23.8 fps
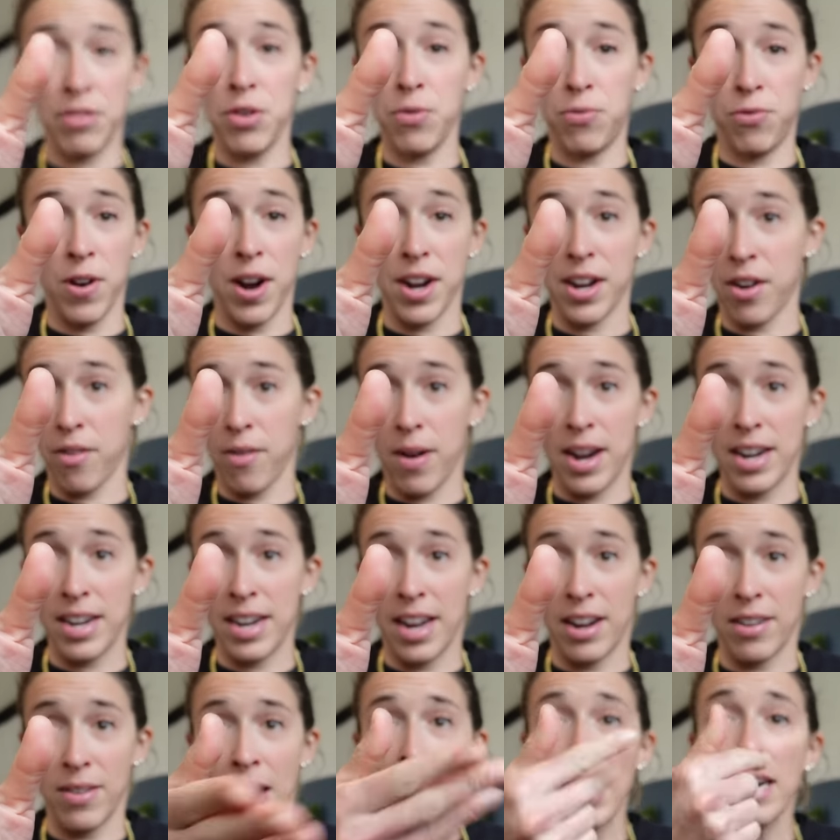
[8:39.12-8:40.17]
viewfinder right
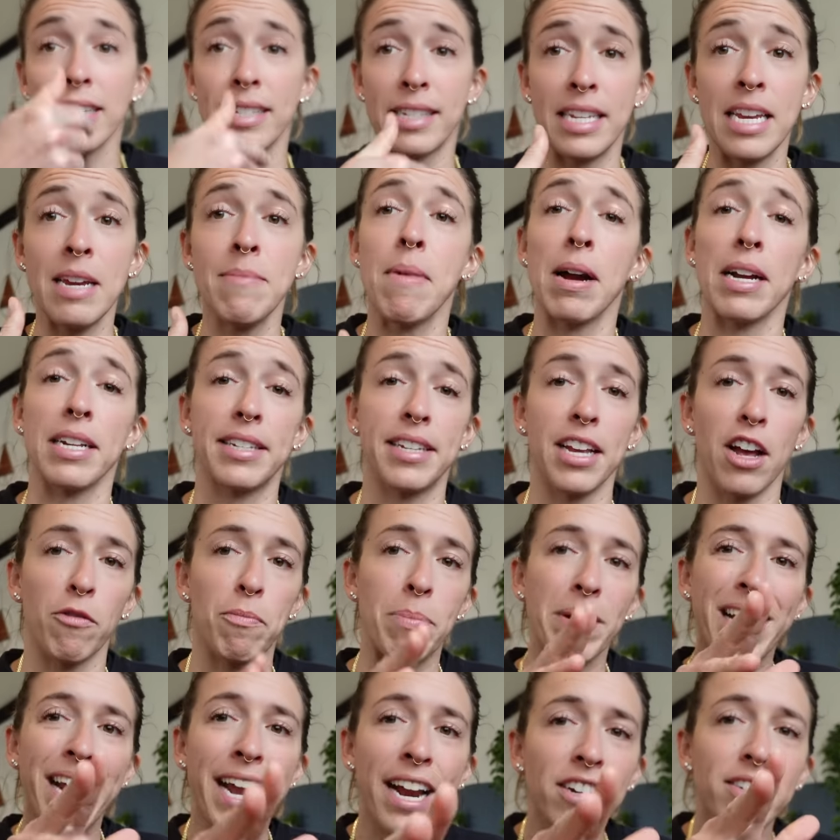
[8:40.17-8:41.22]
now. I could see myself,
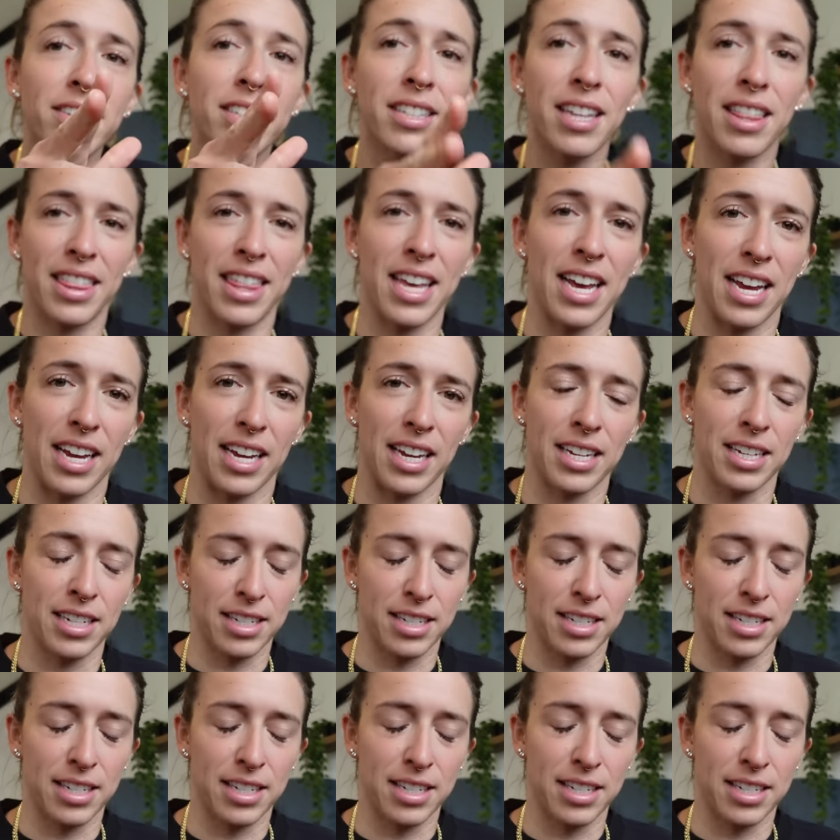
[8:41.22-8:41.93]
but here's the thing.